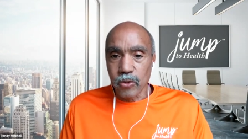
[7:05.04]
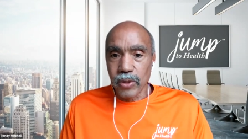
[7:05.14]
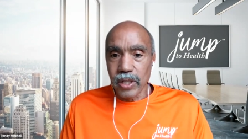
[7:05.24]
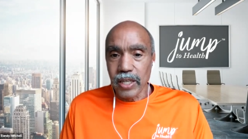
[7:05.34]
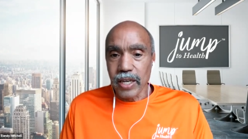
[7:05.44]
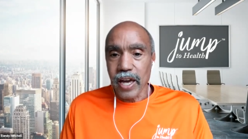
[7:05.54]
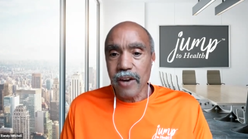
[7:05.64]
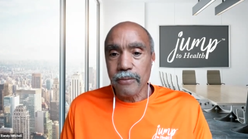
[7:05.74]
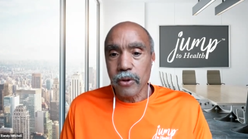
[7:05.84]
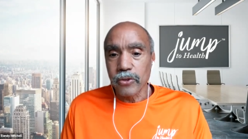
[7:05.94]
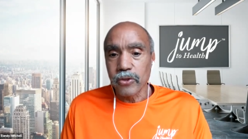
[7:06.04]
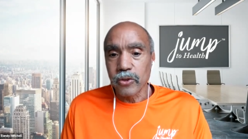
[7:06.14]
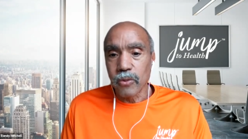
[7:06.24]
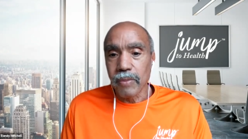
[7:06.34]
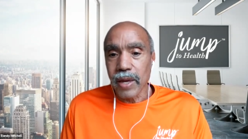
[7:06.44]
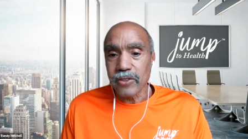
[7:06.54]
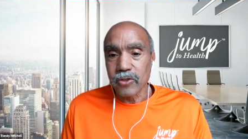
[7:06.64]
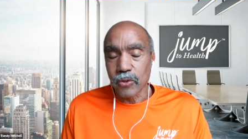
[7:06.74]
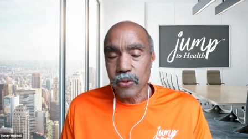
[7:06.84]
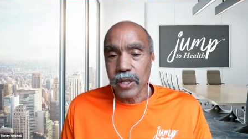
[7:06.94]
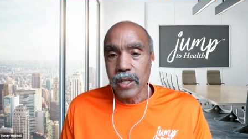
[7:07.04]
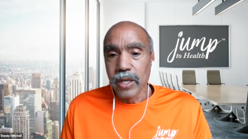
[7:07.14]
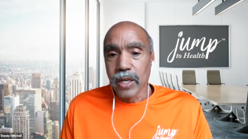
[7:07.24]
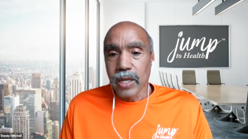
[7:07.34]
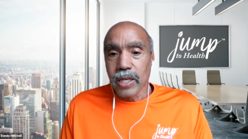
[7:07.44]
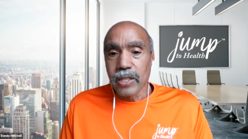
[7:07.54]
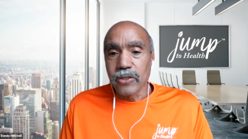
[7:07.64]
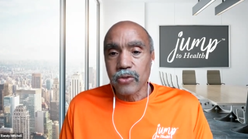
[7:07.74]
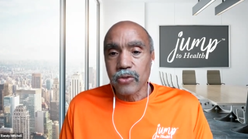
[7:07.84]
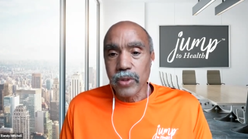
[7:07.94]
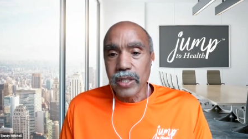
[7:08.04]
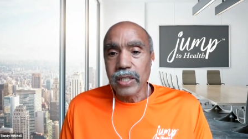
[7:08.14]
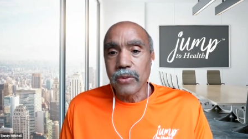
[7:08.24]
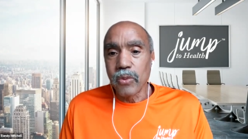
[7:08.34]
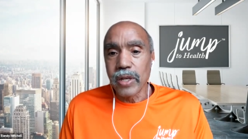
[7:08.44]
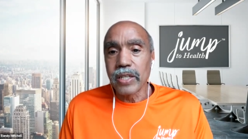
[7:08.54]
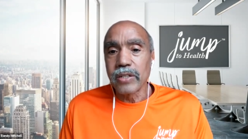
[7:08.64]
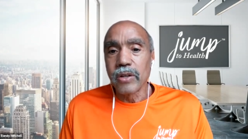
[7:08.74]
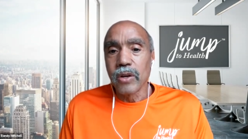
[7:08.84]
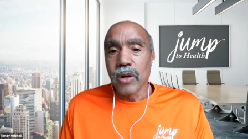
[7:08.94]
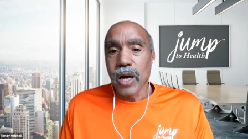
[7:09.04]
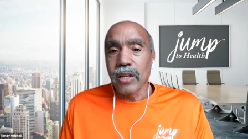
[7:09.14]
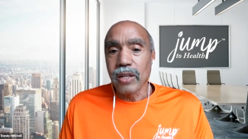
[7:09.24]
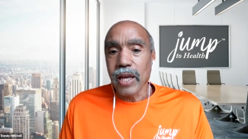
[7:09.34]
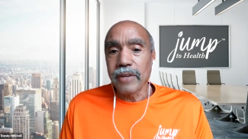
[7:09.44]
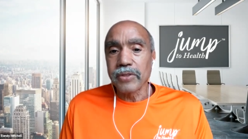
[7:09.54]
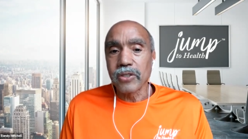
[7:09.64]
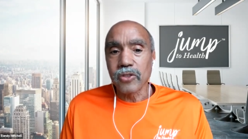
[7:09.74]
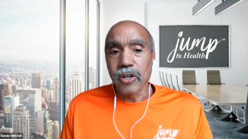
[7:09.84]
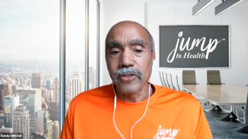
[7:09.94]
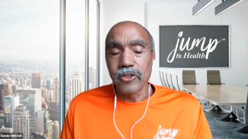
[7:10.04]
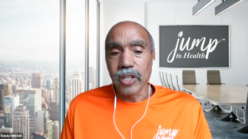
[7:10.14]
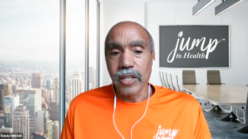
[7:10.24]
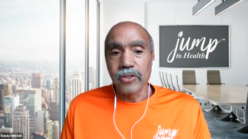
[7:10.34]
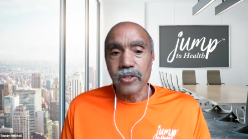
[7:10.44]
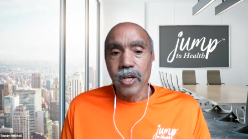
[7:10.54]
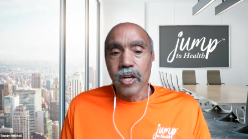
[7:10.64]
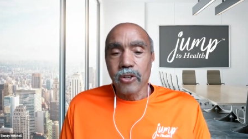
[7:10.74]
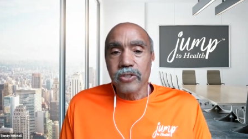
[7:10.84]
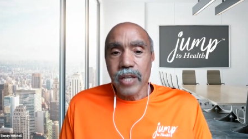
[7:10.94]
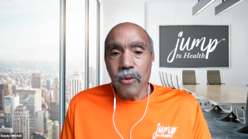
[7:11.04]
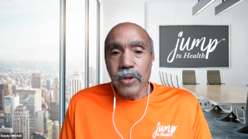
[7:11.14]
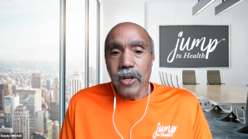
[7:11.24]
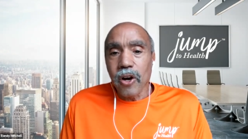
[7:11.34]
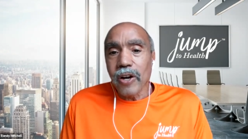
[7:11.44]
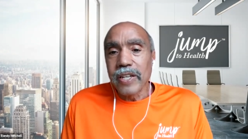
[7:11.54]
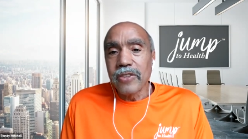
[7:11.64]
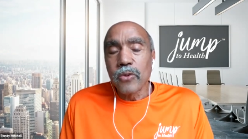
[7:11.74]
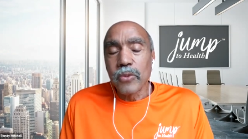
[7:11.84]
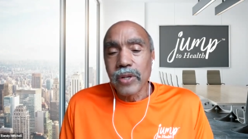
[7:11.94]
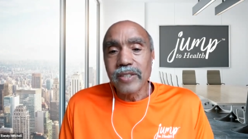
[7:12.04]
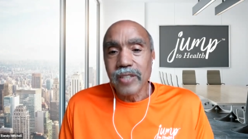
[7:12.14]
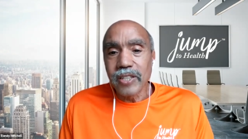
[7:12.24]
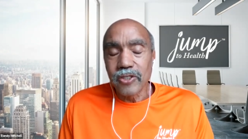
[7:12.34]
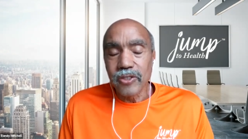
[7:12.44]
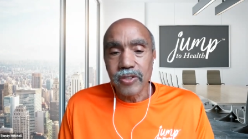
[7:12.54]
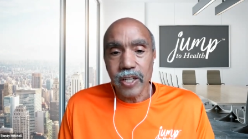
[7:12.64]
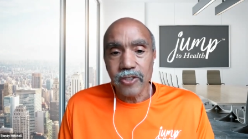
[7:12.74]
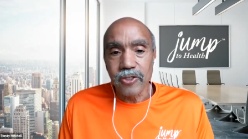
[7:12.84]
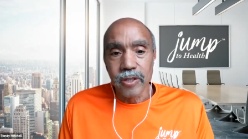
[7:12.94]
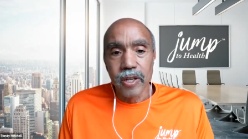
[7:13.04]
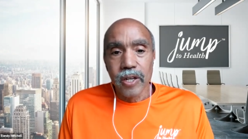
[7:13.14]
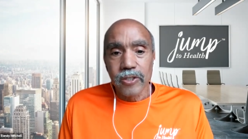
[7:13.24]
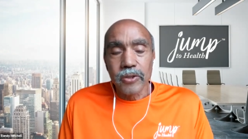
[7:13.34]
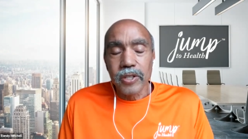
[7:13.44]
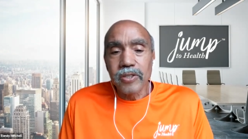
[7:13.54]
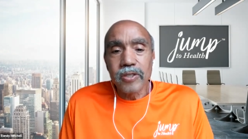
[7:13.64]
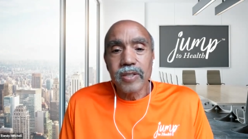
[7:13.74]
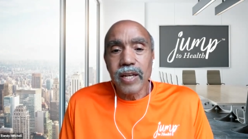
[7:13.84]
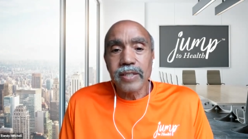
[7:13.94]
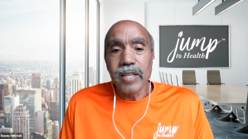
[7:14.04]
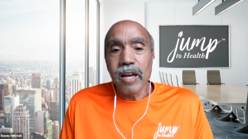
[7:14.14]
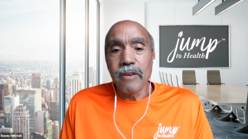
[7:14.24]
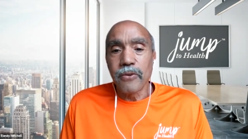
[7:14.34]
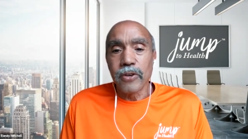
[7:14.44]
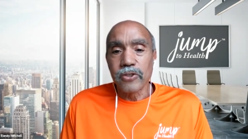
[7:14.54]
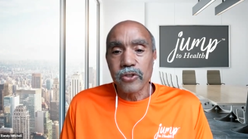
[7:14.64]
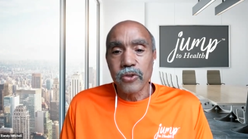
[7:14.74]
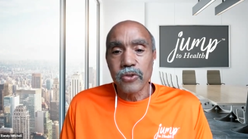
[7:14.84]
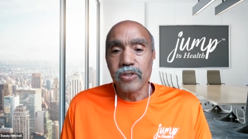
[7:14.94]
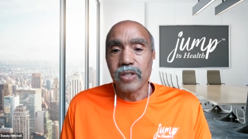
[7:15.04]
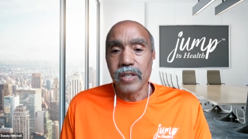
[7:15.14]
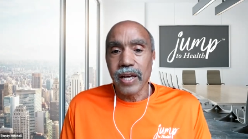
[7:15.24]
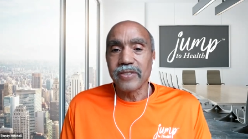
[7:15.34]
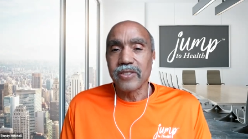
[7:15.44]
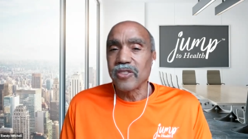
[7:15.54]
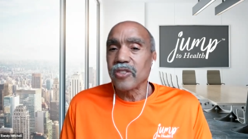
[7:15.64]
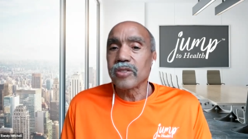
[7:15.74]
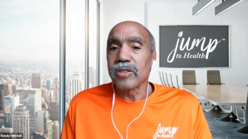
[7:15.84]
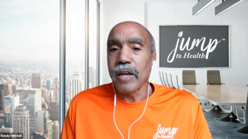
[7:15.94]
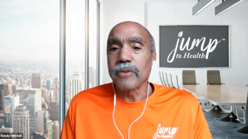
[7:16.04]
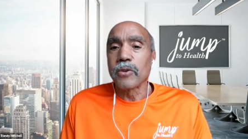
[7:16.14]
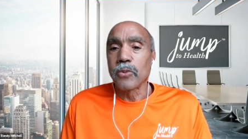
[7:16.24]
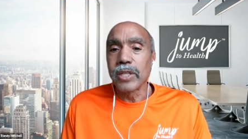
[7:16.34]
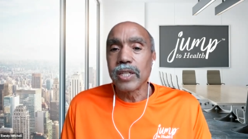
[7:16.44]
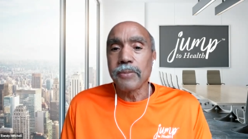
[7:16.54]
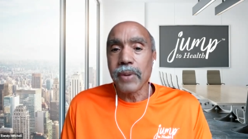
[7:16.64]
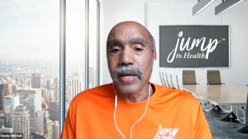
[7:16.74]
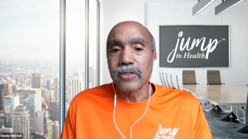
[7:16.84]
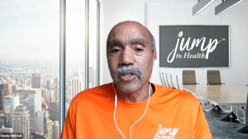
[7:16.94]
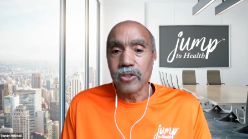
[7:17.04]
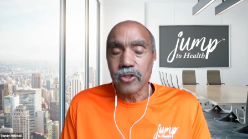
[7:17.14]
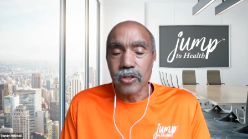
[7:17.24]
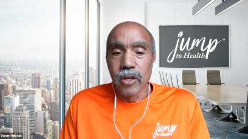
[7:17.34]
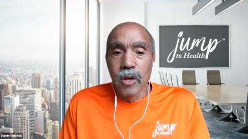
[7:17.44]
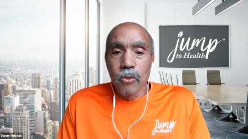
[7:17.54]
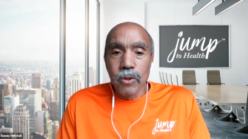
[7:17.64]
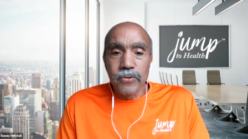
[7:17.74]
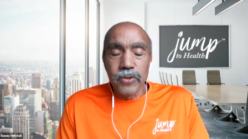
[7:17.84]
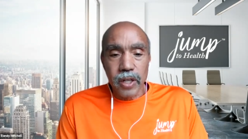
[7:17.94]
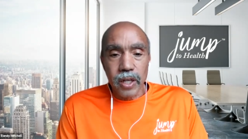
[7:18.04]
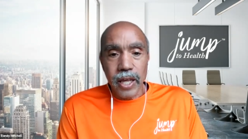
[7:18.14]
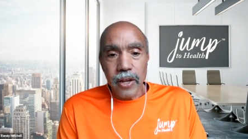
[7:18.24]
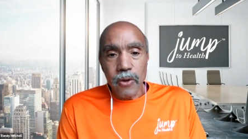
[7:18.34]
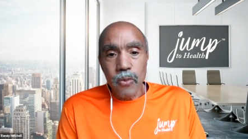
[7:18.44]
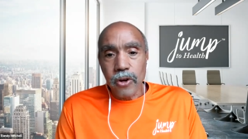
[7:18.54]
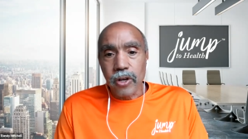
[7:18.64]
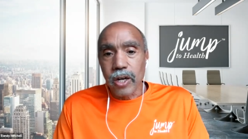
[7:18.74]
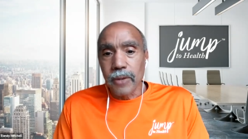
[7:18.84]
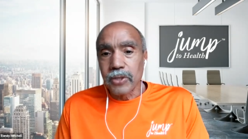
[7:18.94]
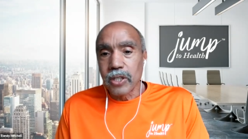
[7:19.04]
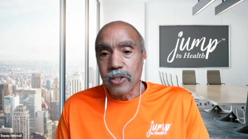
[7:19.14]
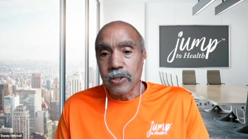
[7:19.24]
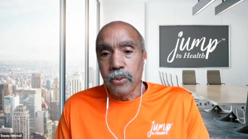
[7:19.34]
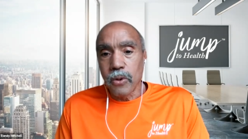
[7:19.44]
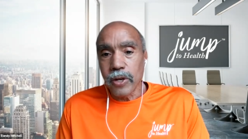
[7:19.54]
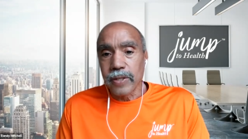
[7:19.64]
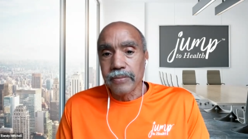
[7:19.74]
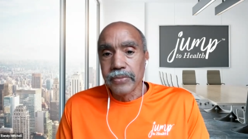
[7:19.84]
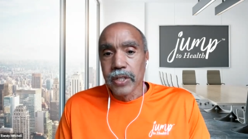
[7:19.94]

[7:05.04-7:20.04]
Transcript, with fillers: to really have personal mastery, is really when our lives can start to change. Because now we are in the realization section. So this is not time for excuses and nonsense. This is time to really pay attention. We've done a lot of work up to this point.